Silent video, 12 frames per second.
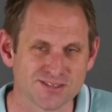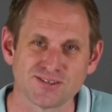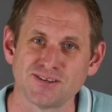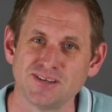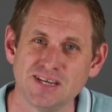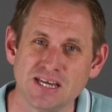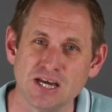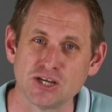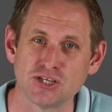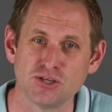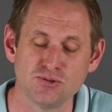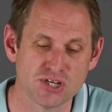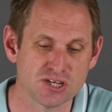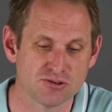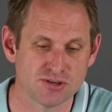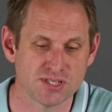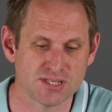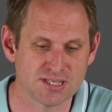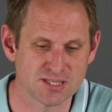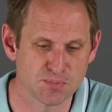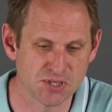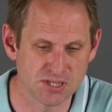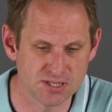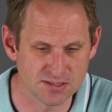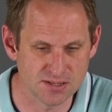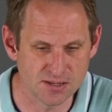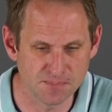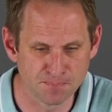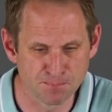That's a, a, huge increase in speed, isn't it?